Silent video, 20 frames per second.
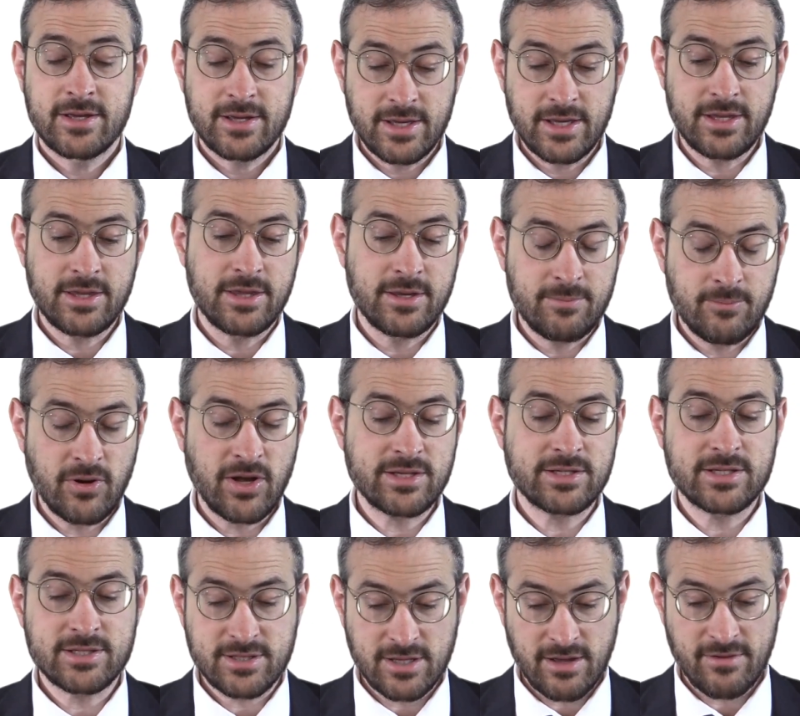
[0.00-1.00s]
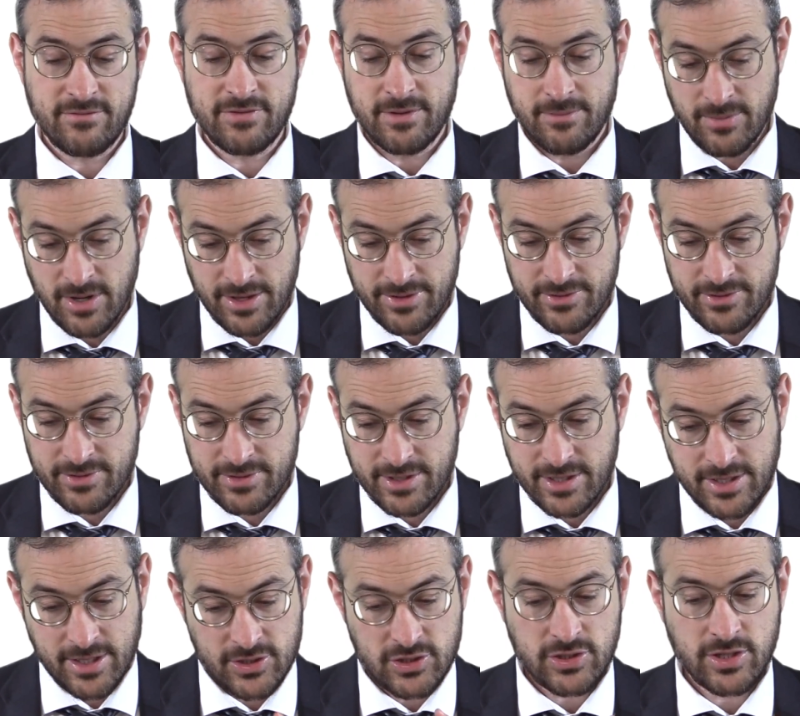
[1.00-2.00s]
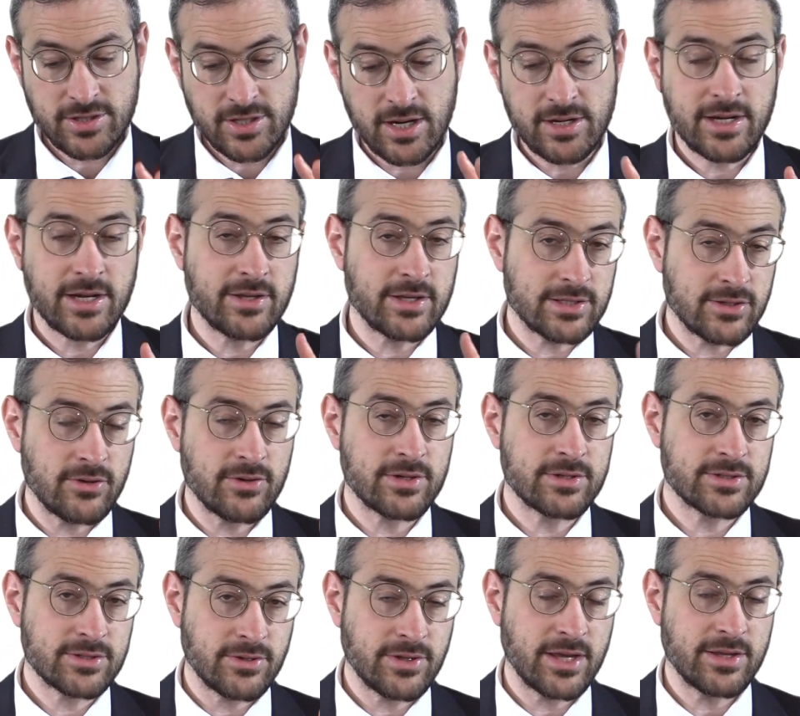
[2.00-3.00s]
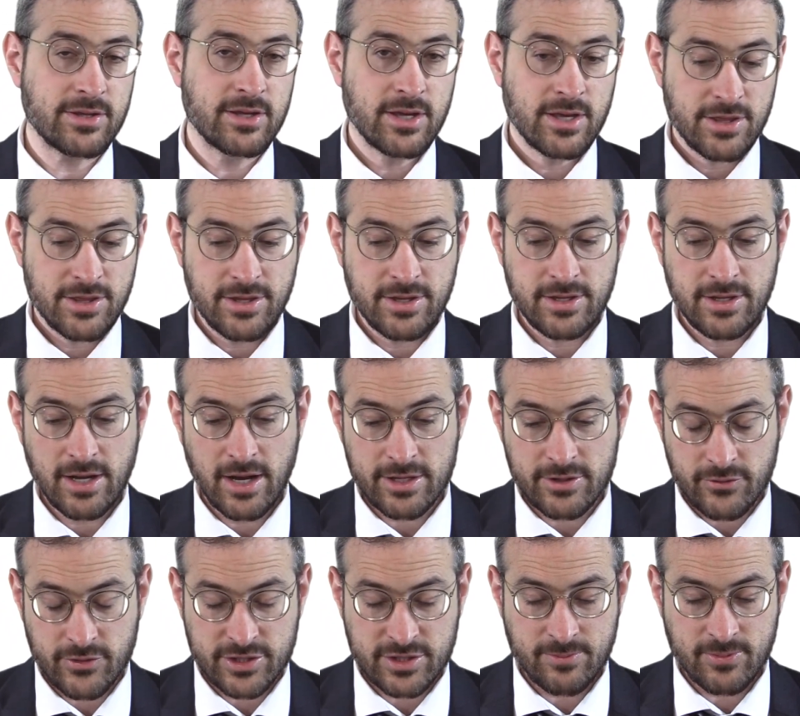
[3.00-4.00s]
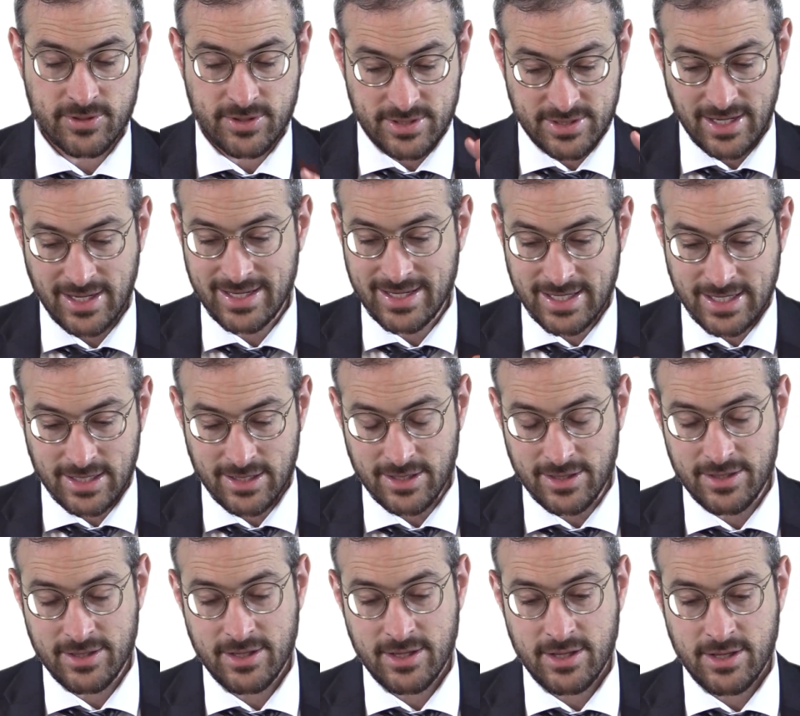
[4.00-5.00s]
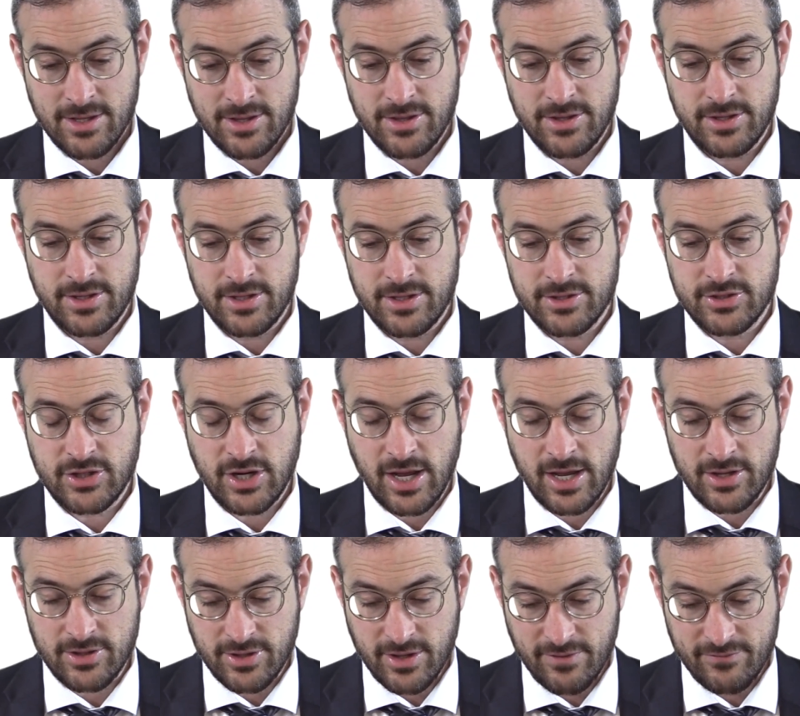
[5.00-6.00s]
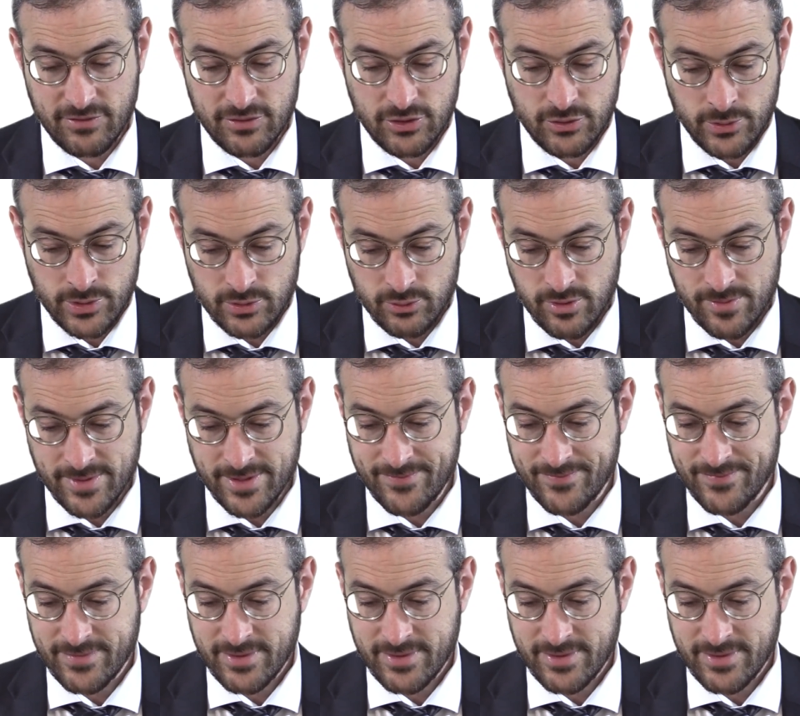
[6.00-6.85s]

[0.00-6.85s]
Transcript: in the presence of the mother again as long so that the idol worshiper does not kill the child of the Jewish woman.